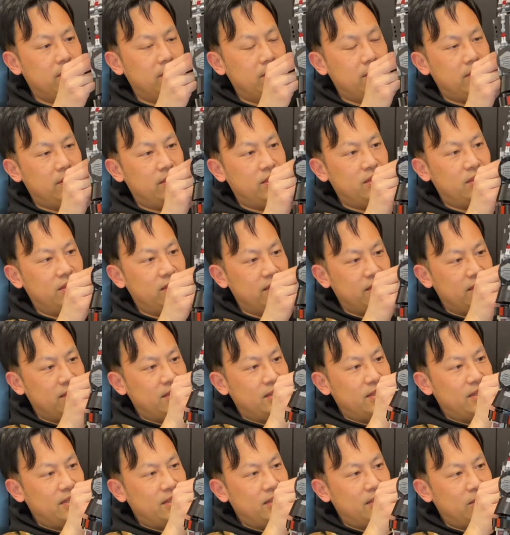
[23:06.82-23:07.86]
It's
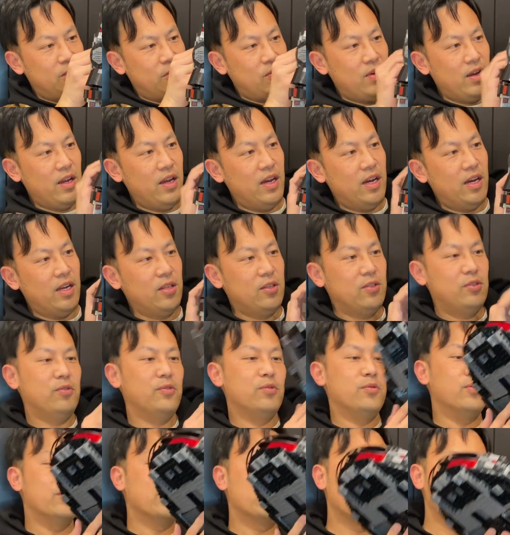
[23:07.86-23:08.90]
quite hard
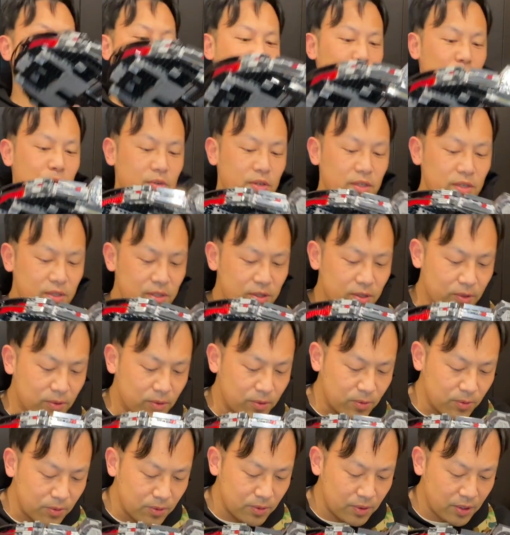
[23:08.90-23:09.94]
to secure it. So
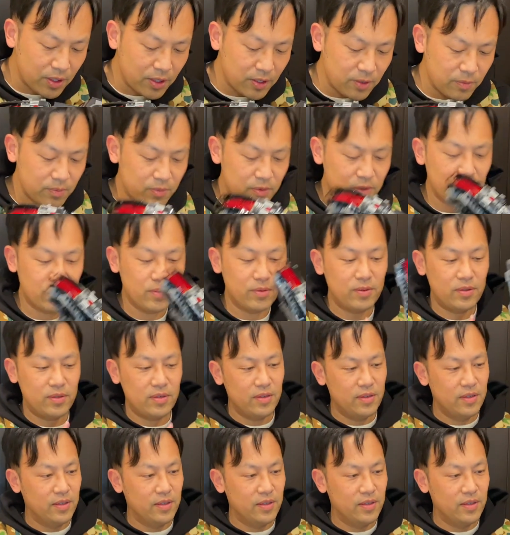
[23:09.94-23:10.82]
okay, so